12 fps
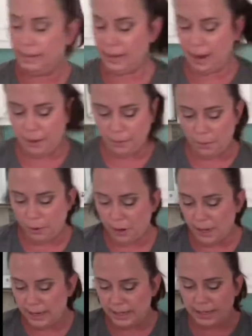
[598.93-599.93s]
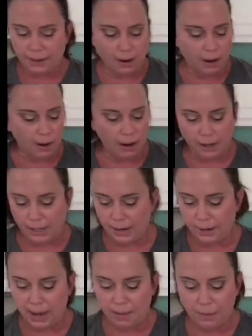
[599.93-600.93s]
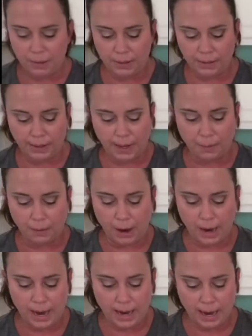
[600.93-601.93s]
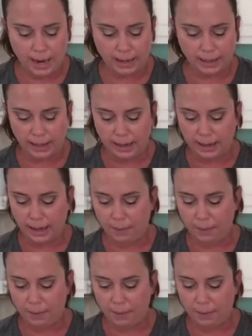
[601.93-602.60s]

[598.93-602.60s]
So we're going to do our cucumber the same way. I'm going to get a